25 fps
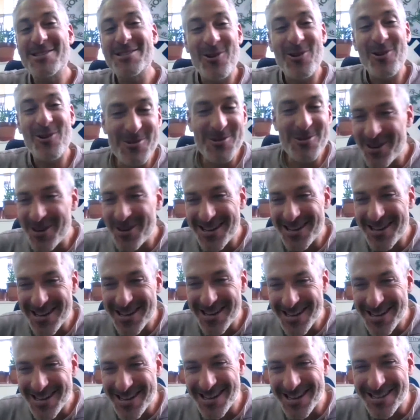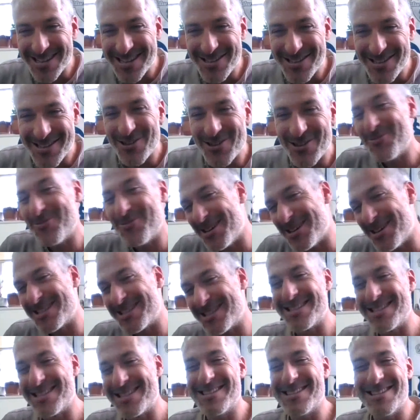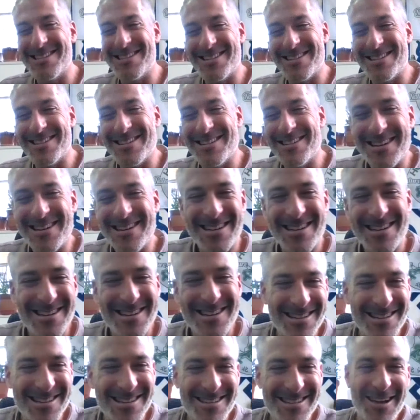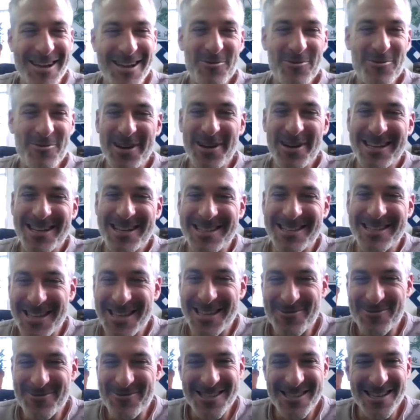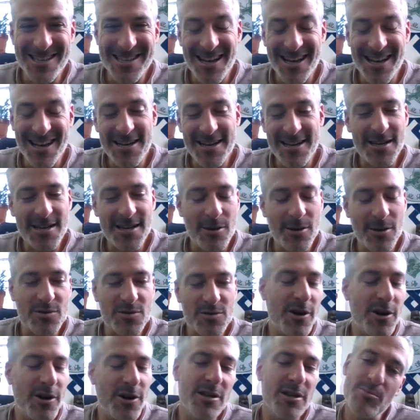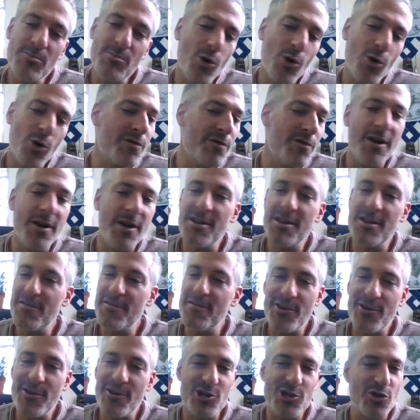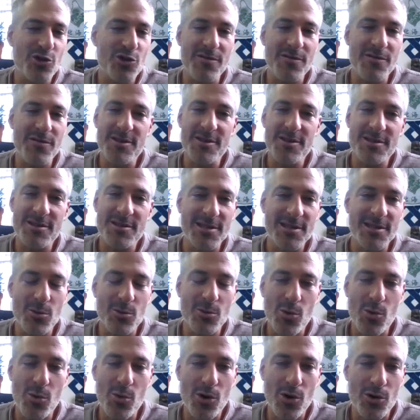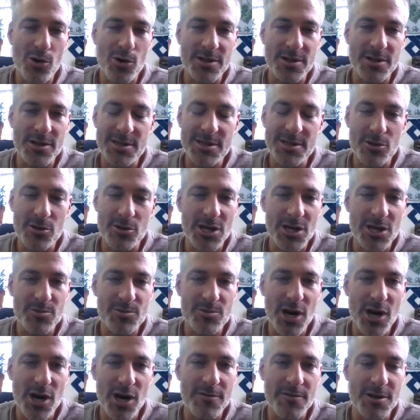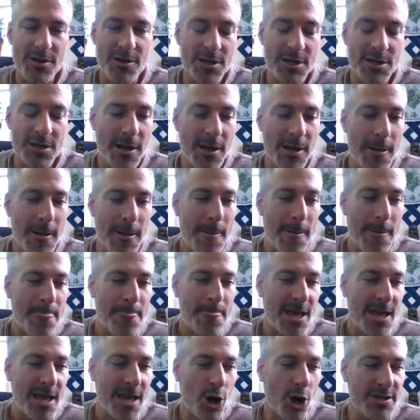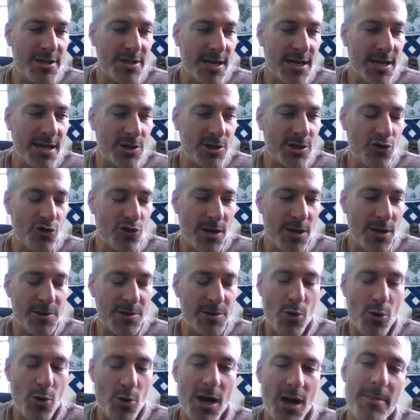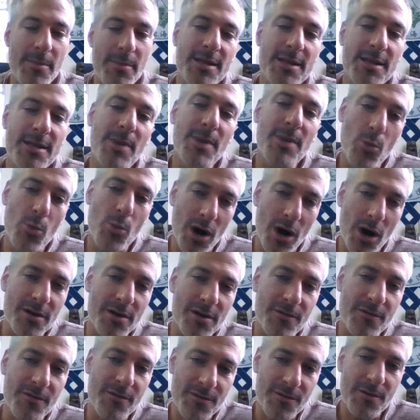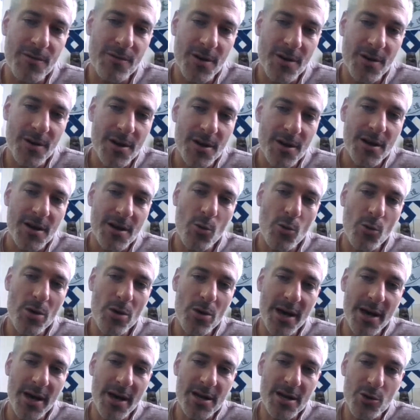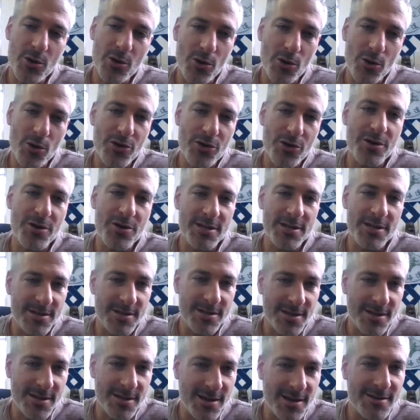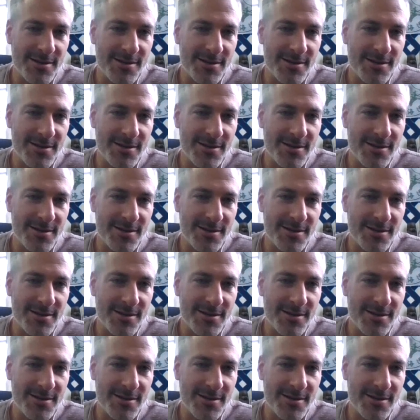as my family said, oh, you're going to go waste all your money again, but everybody can say what they like. I was very motivated and very driven to see the world and still keep traveling. And on that trip is where I met my wife.